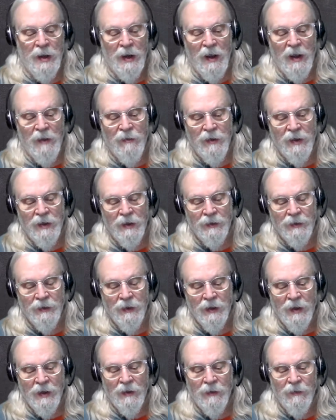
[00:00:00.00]
And then
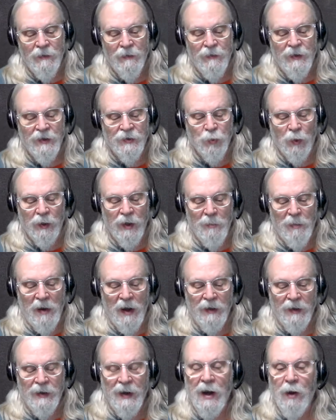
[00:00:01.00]
this one I
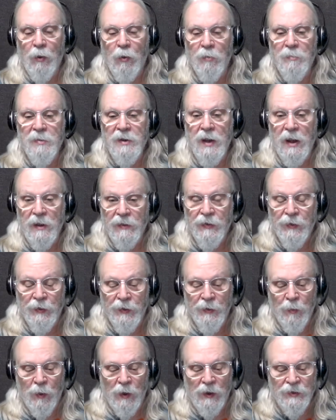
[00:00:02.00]
bought now will be a
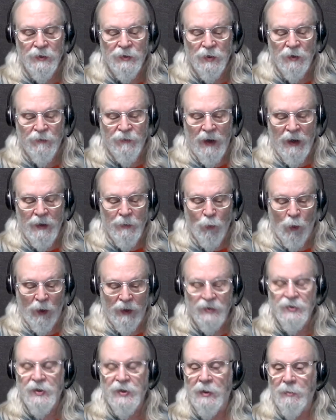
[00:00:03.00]
third one. So if I
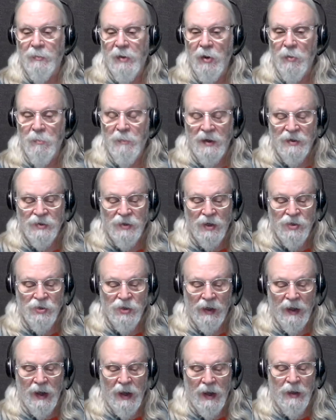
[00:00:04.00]
want to set up my own base
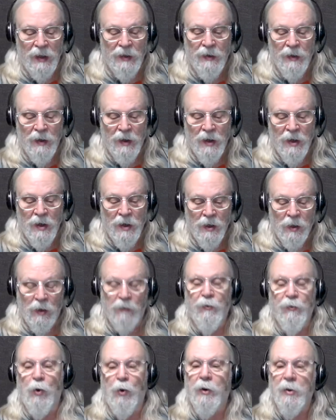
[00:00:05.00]
station, I can. Or
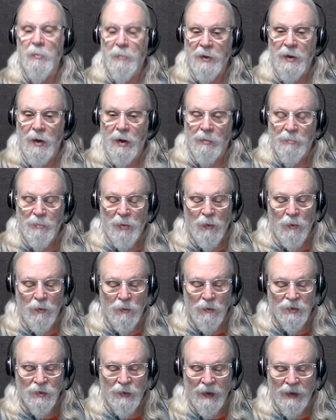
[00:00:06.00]
if I want to put it on a
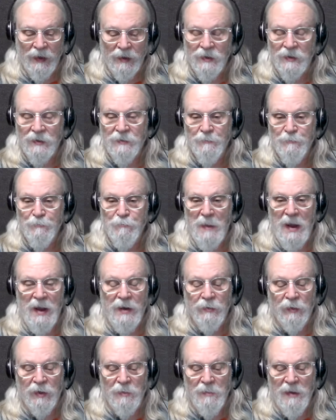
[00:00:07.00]
pole so I can just
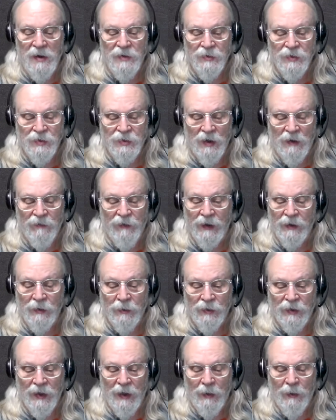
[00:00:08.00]
manually measure stuff, I can
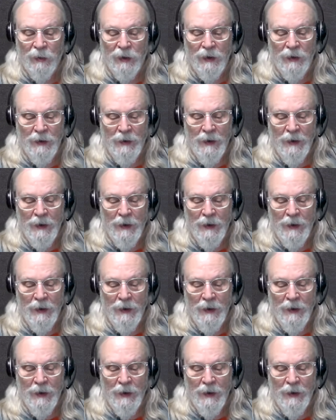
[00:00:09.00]
do it that way.